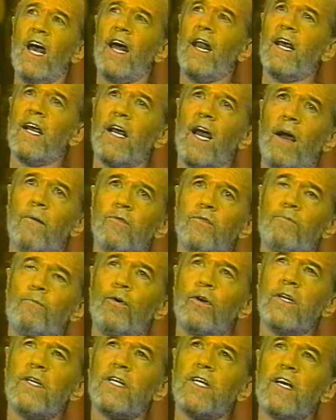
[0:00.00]
and I was
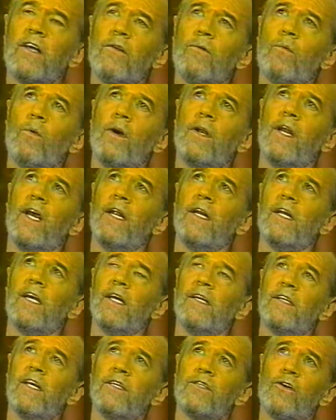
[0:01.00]
putting together one,
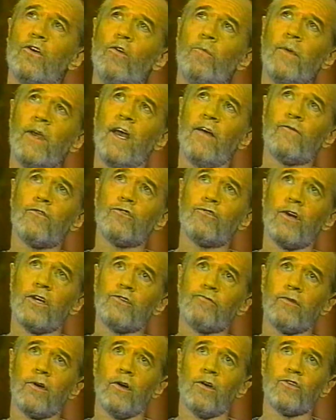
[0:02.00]
and they told me after
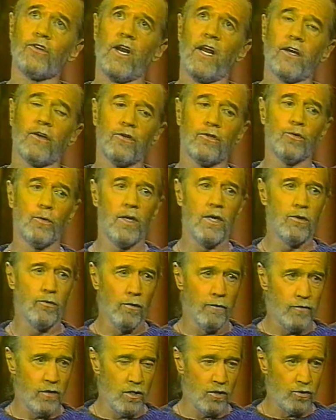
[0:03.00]
dress rehearsal I could do
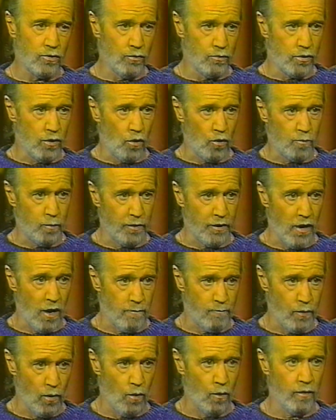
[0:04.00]
either of these two jokes, but
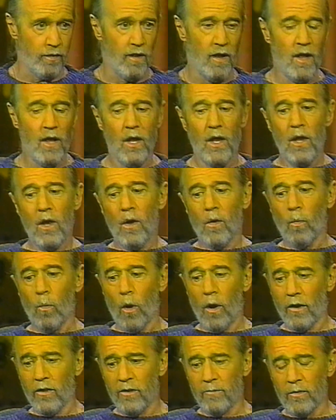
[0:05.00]
not both.
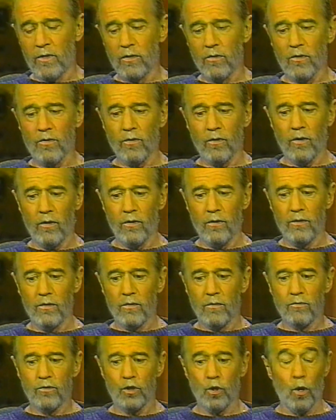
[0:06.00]
One of them
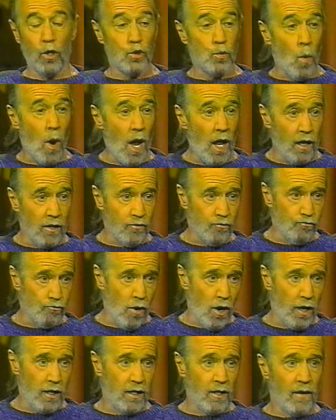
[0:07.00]
concerned George Wallace
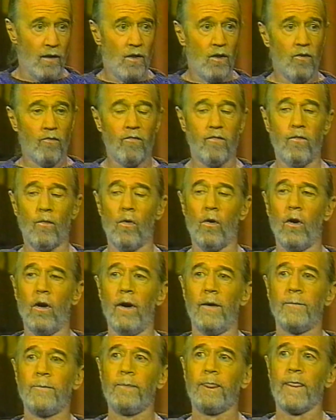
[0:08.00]
running
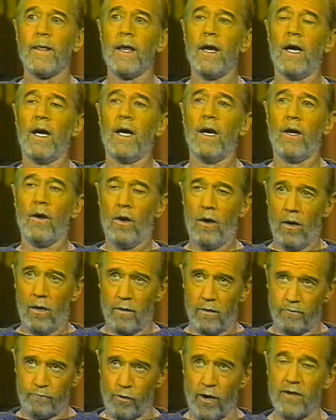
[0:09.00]
for
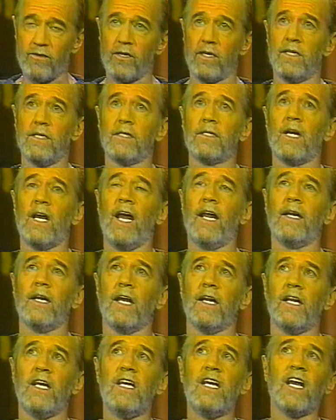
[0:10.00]
president,
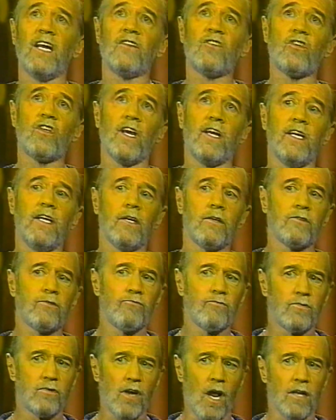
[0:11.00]
and he had said he had
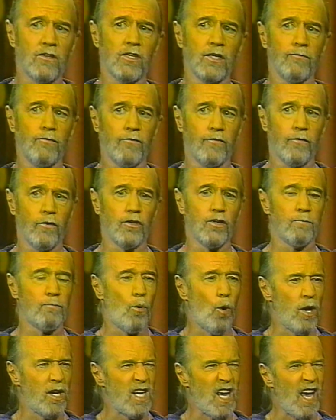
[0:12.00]
constantly referred to
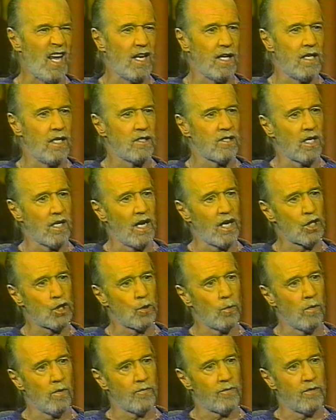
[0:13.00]
pointy-headed
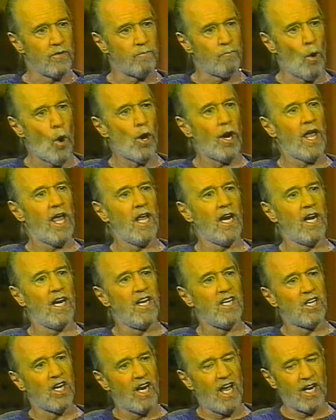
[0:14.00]
intellectuals. These pointy-headed
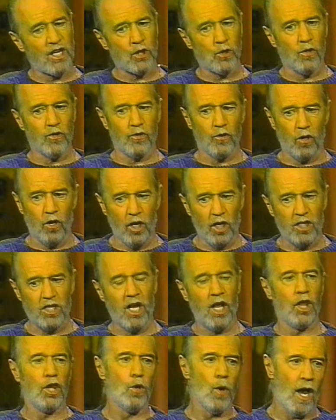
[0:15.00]
intellectuals are going to
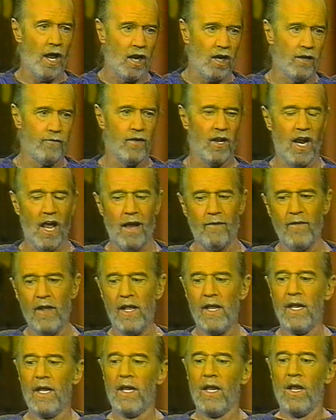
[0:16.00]
tell you how to live your life.
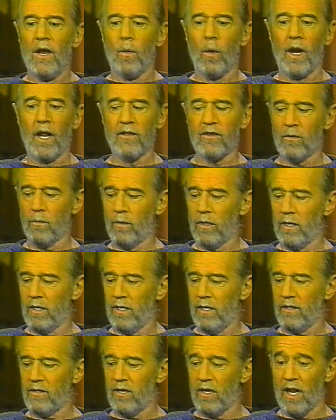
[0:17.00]
Well, I
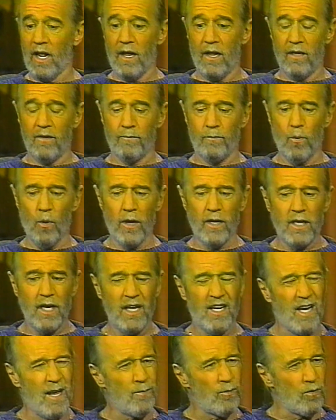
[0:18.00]
said, pointy,
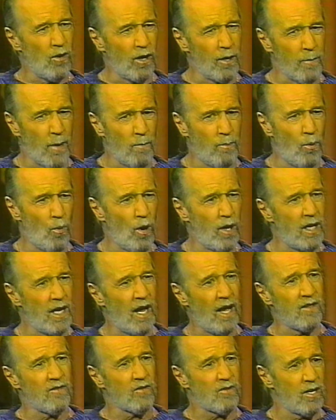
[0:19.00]
he keeps talking about pointy
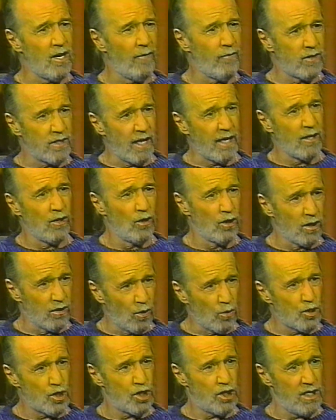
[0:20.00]
heads. Has he ever taken a look at
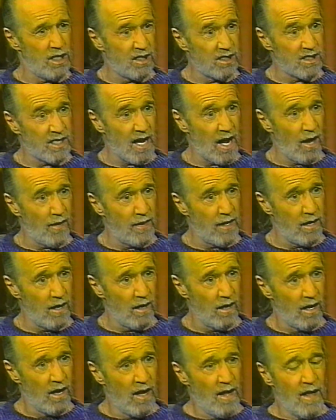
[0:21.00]
those sheets down
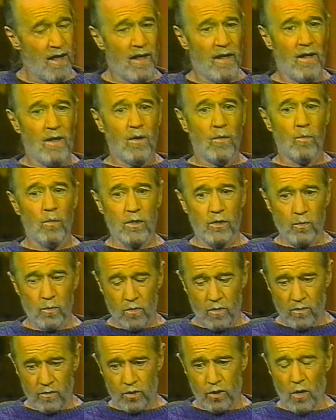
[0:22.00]
there? Which
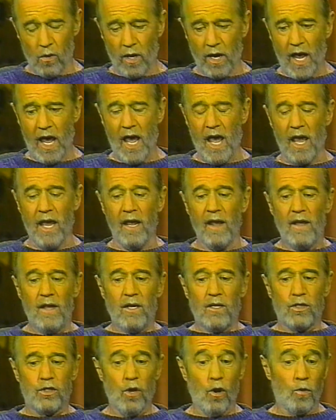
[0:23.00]
was joke A.
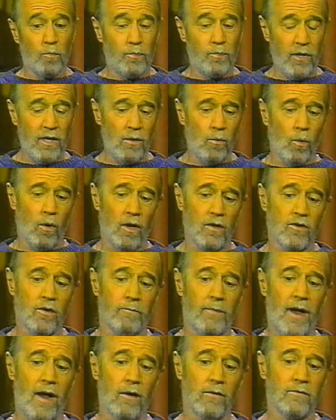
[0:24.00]
Joke B was
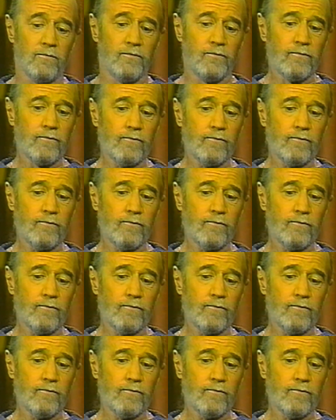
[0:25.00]
about